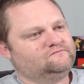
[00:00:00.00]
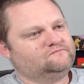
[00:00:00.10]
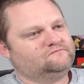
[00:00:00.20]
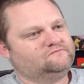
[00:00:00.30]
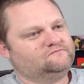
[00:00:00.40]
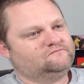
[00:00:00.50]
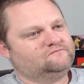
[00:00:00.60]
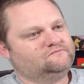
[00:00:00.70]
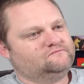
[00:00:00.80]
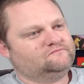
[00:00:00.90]

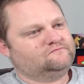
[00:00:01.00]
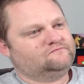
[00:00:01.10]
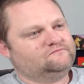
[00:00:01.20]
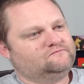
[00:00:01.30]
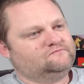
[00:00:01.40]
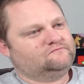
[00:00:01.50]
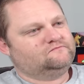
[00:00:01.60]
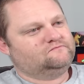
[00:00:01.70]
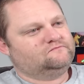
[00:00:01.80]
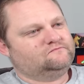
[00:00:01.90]

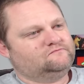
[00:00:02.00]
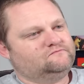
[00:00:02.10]
This person isn't speaking.